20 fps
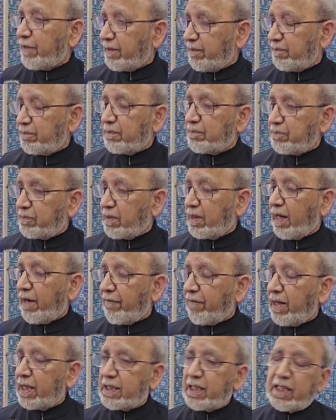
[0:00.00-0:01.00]
and I
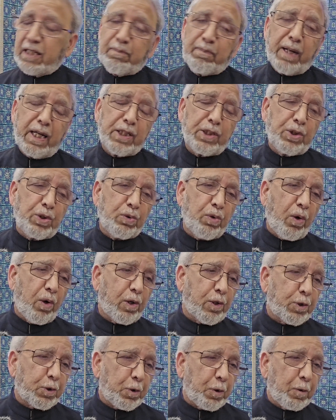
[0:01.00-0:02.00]
want to remind you
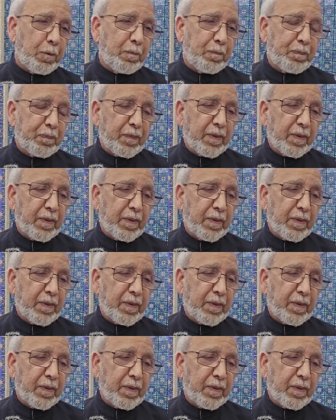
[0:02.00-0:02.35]
also,